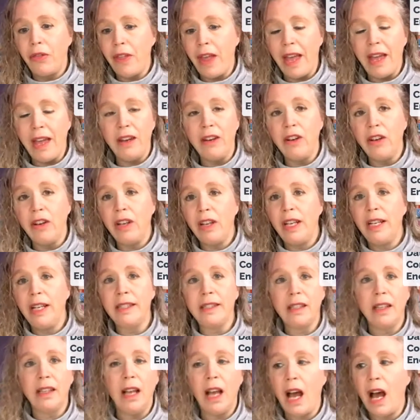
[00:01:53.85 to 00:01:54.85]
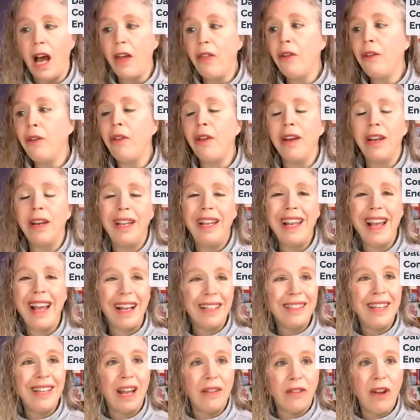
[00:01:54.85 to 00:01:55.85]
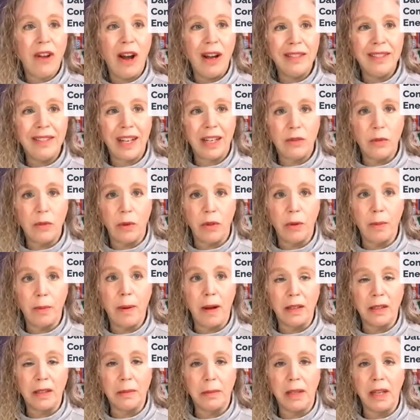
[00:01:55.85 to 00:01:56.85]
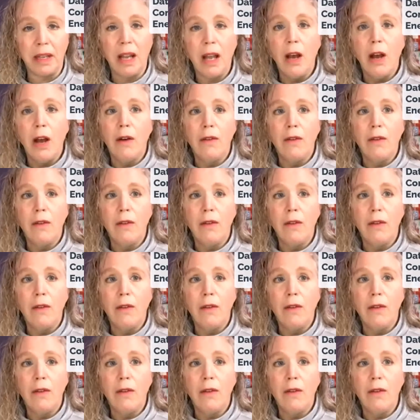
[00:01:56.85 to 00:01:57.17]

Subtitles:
and he has to have contact with her possibly